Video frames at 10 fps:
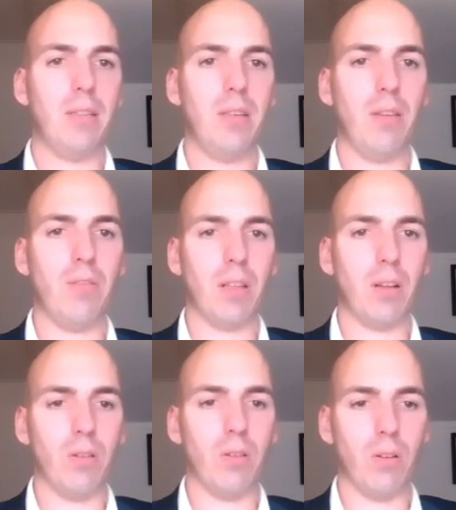Let's see if
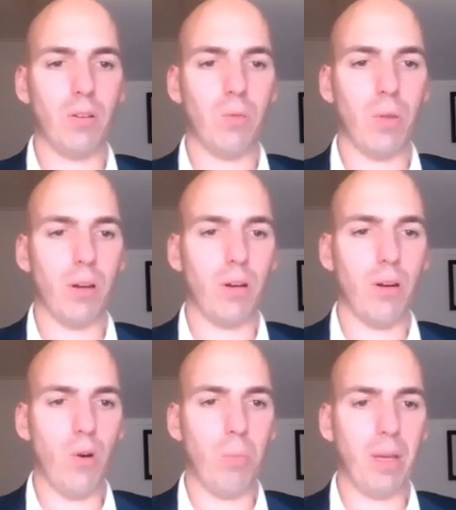that concurs with
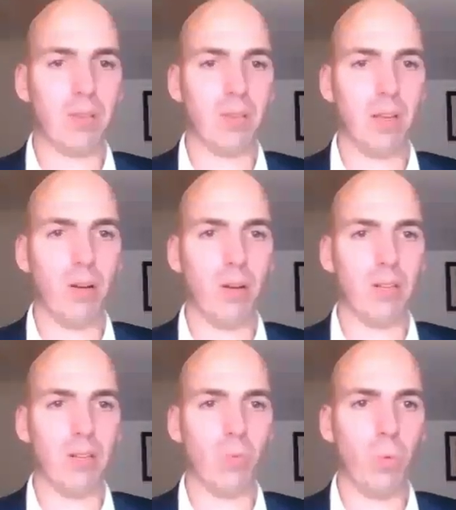our OPEX
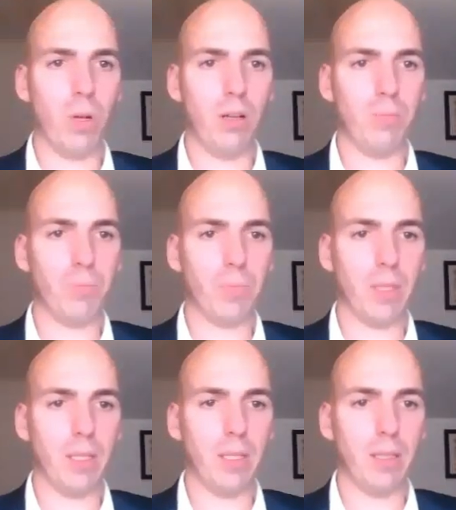here as well.
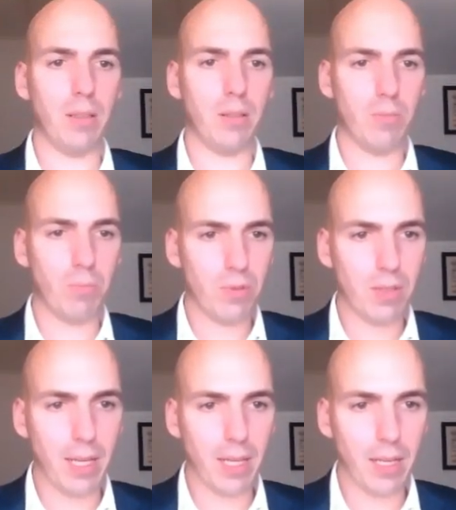
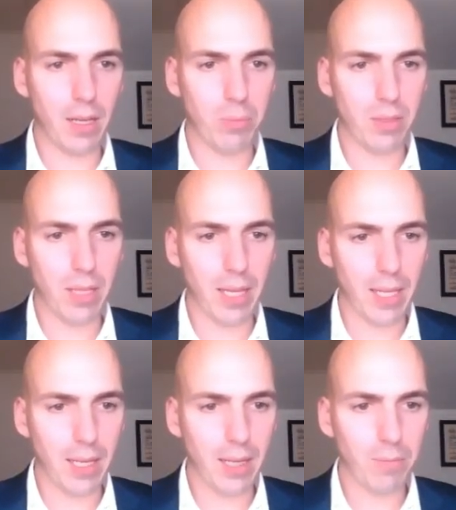Stack it up,
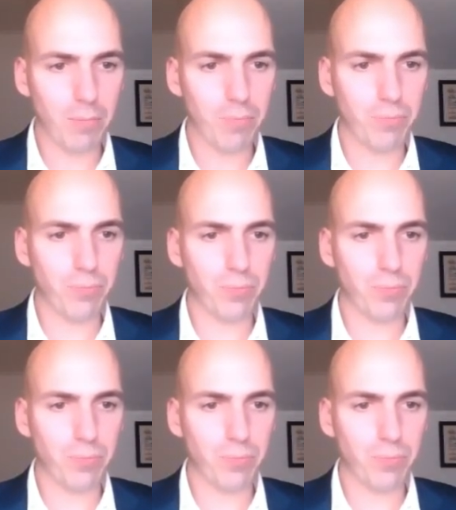stack it in.